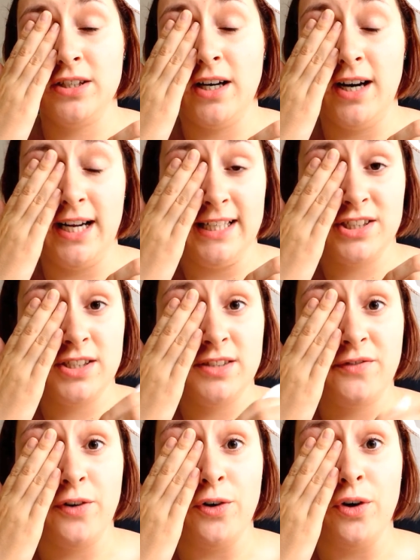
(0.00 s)
eyelashes
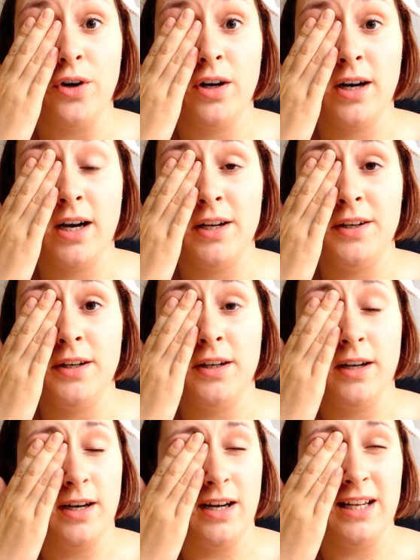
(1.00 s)
for
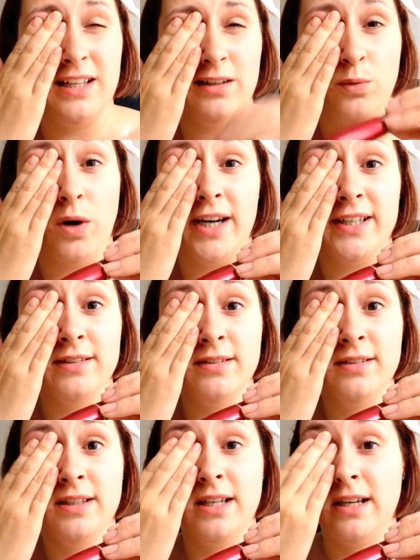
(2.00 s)
a little while,
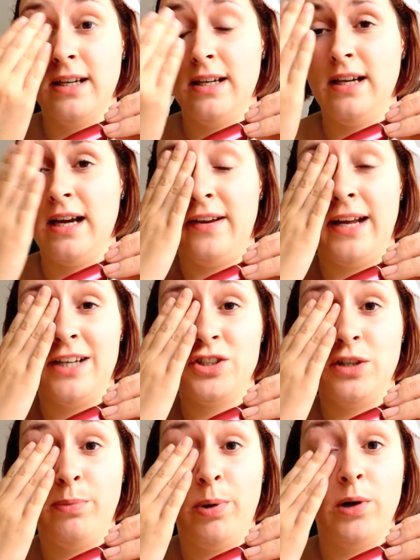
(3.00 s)
and as
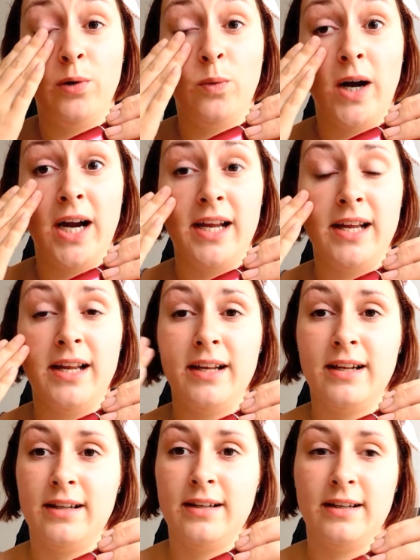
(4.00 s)
you pull away
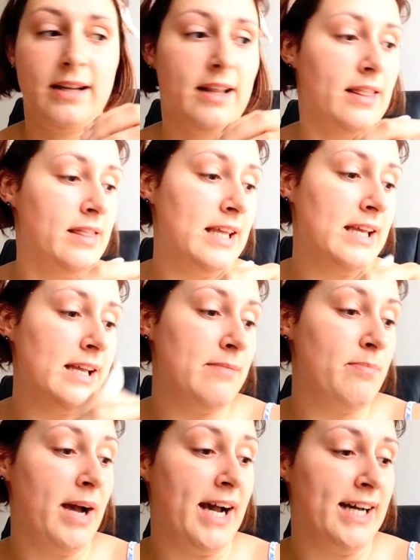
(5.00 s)
the
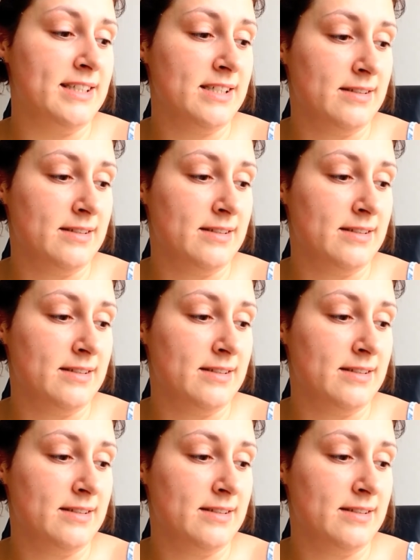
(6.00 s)
pad,